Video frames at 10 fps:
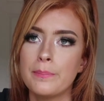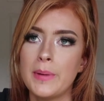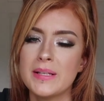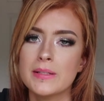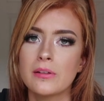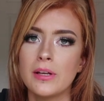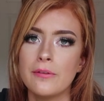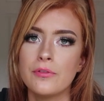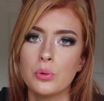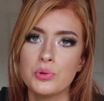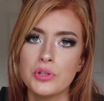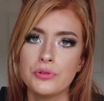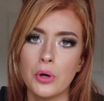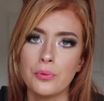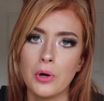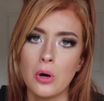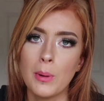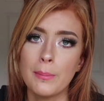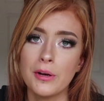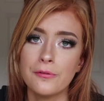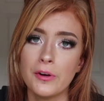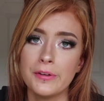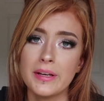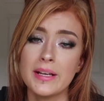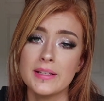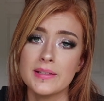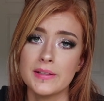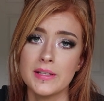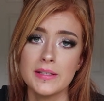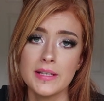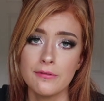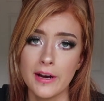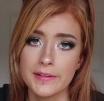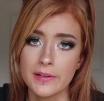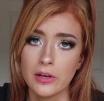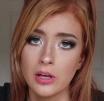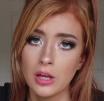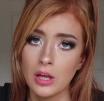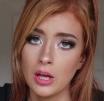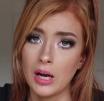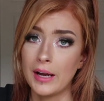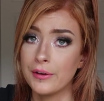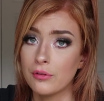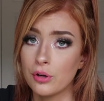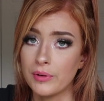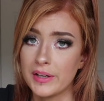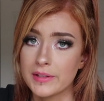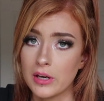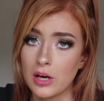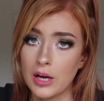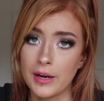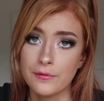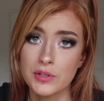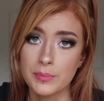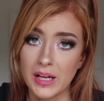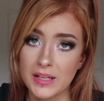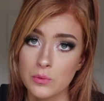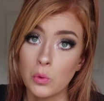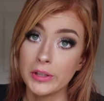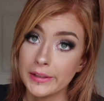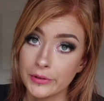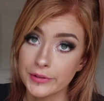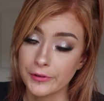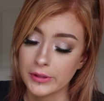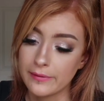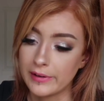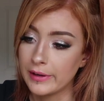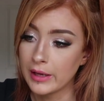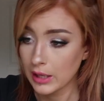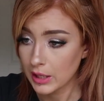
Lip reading: Basically, for those who don't know, my boyfriend is a TT racer and a road racer, and I've just been asked what he does for a living.